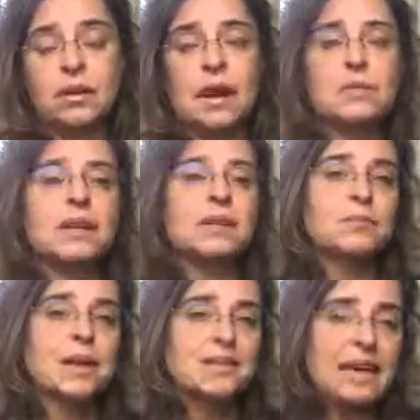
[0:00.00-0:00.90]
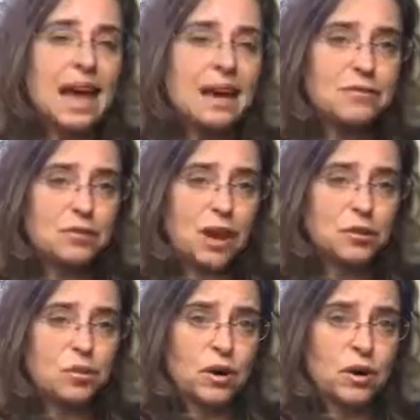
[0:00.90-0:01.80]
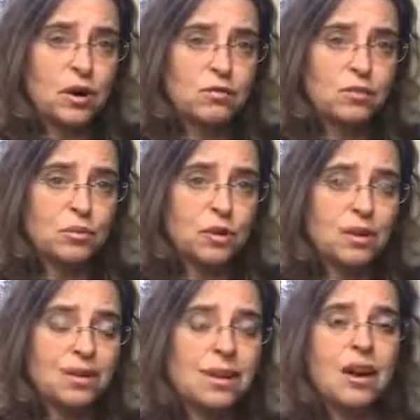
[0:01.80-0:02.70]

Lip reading: And because my dad felt more comfortable,